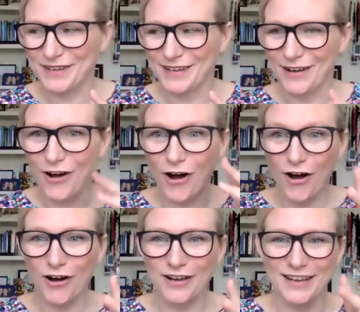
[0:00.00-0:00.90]

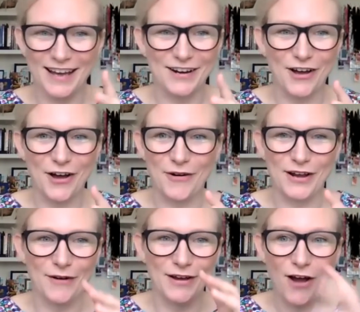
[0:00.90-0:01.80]
gun-ho and
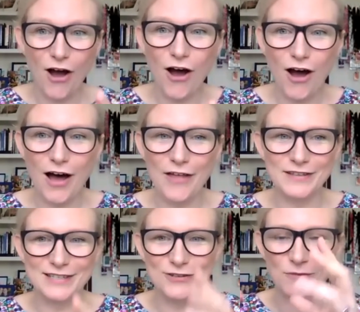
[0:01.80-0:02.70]
going,
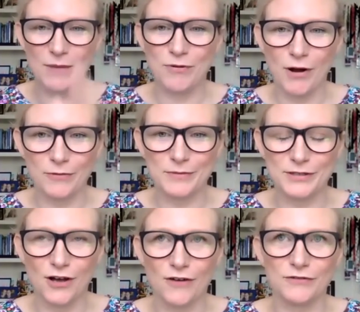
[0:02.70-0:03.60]
this is all my problem
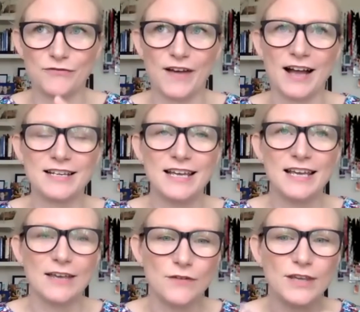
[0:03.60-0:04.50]
solved. In fact,
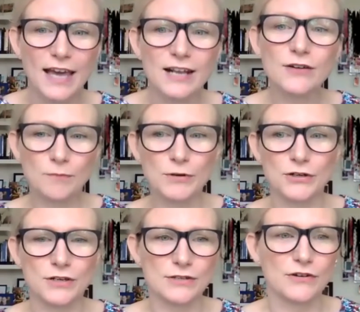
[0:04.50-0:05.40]
if you get a
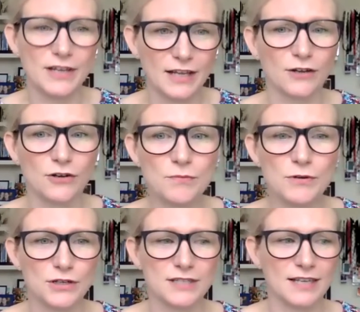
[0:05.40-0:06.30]
producer, or you get a good
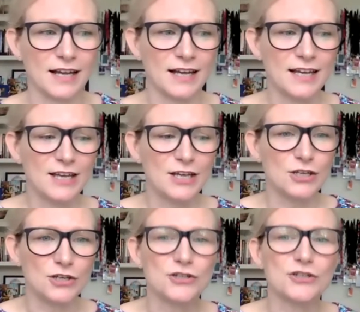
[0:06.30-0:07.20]
producer,
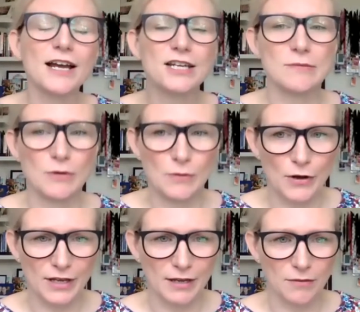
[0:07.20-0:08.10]
you should actually be
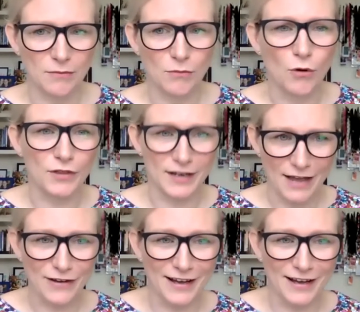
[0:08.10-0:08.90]
working more than ever